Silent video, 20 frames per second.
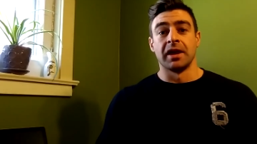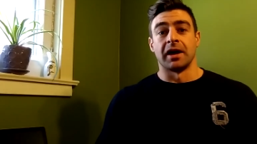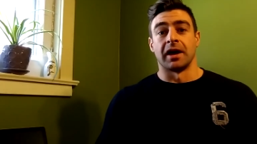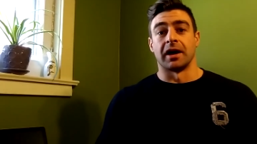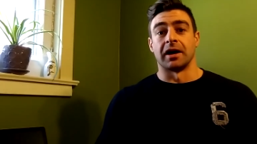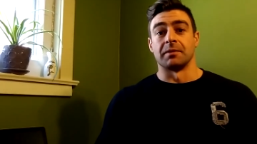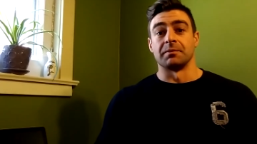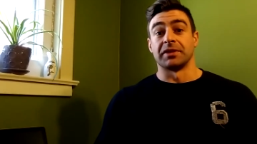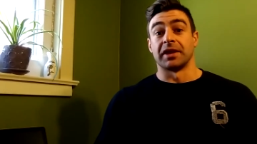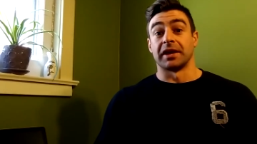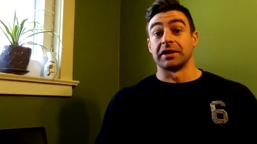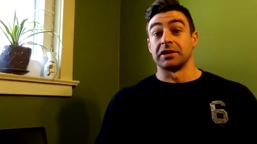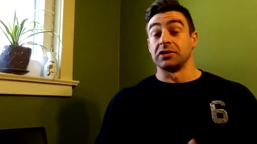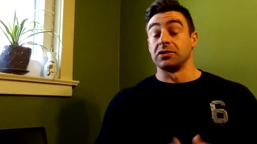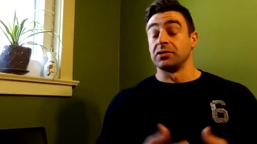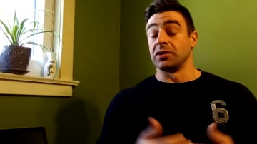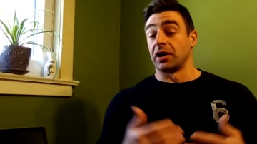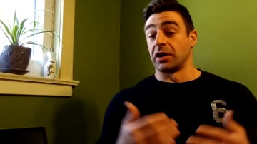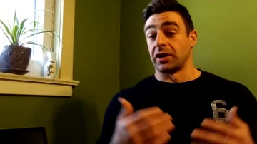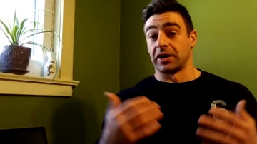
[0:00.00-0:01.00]
um, that
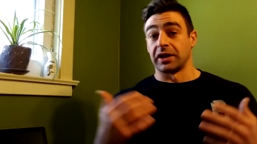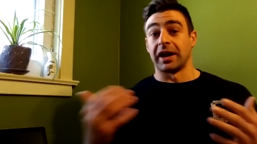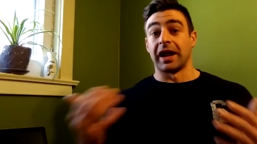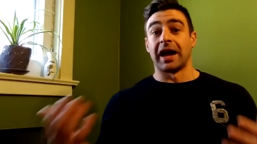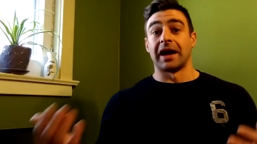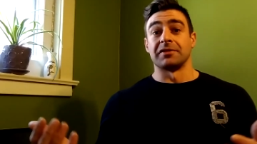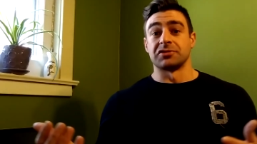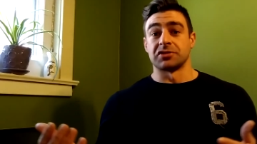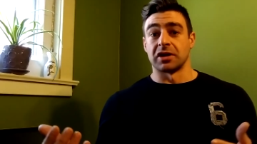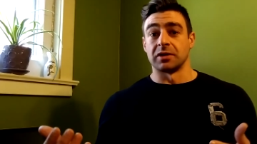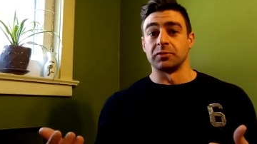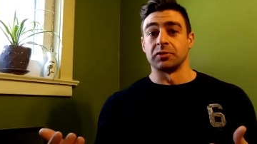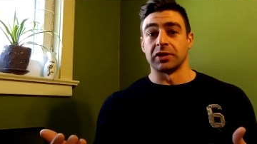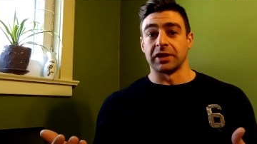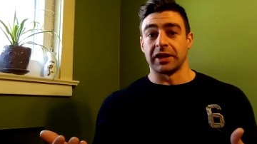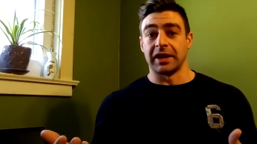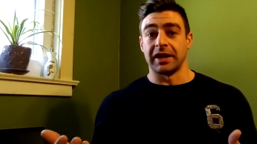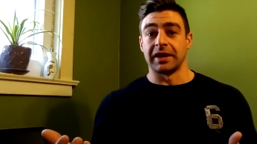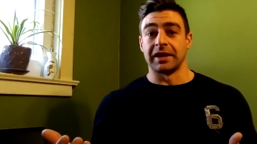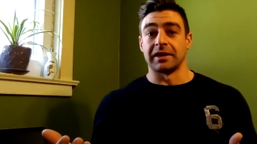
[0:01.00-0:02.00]
you are going to have trouble
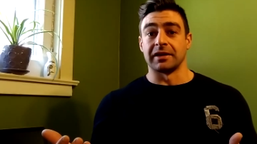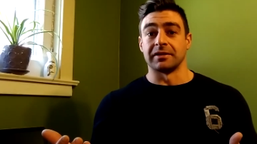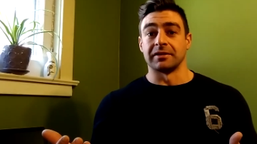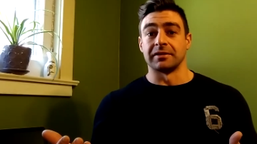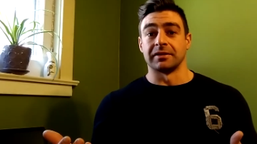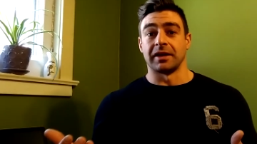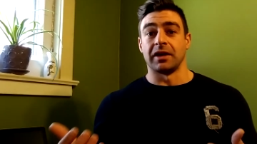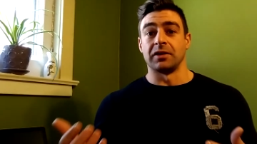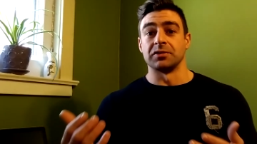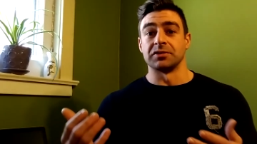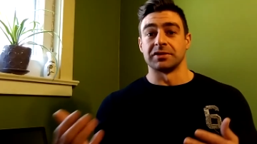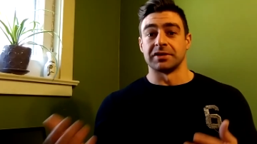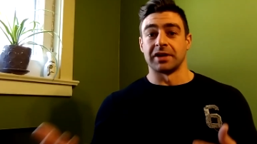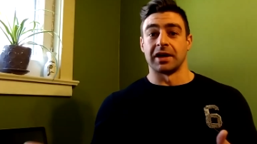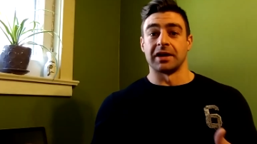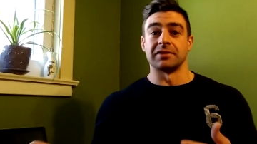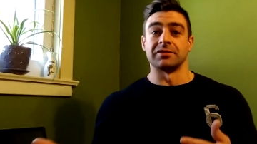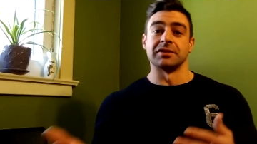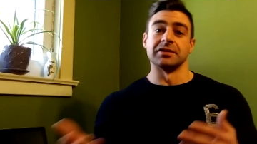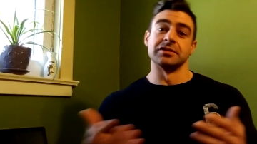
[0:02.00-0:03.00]
getting outside
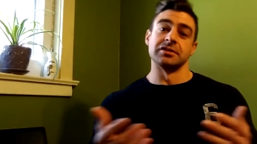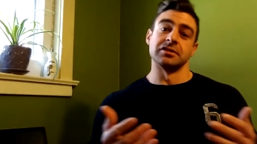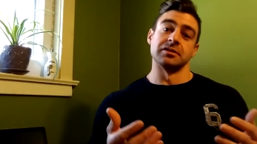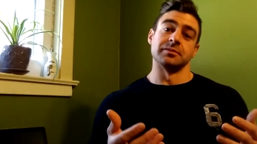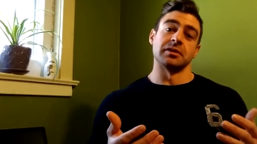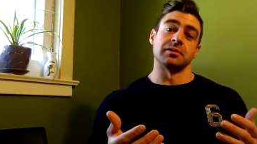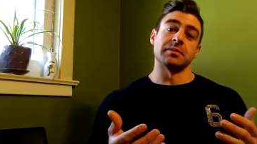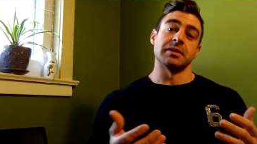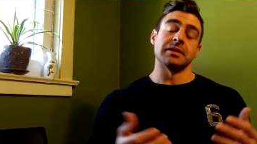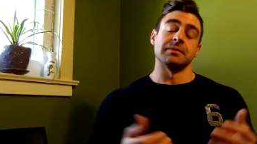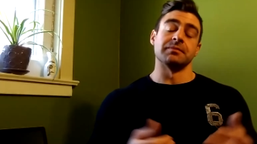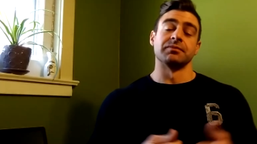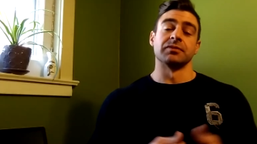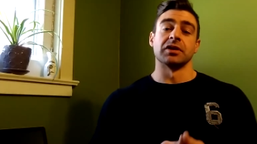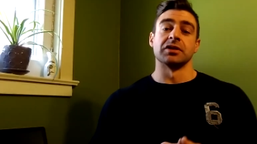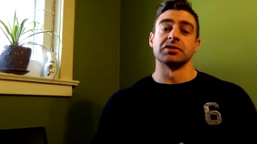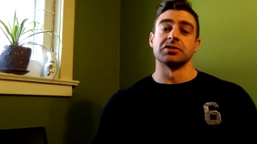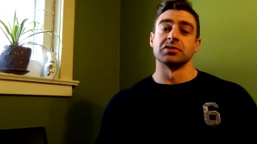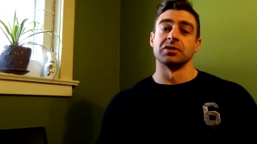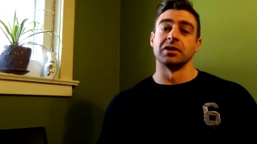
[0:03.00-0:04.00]
of consuming meat. So